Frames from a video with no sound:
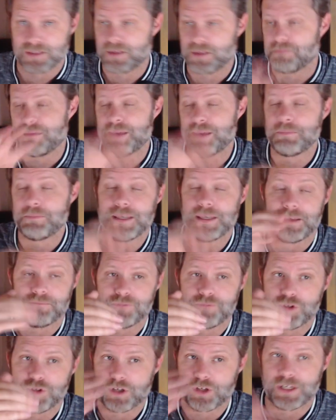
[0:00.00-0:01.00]
like maybe
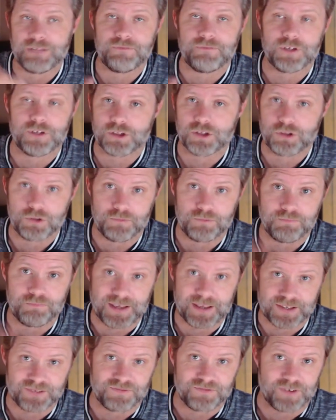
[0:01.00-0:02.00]
you could even include
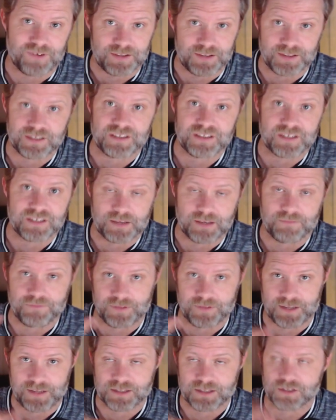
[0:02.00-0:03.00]
best friends and stuff
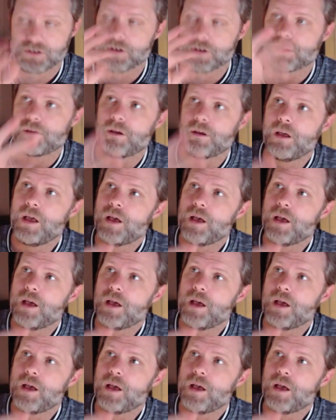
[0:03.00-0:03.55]
in that circle.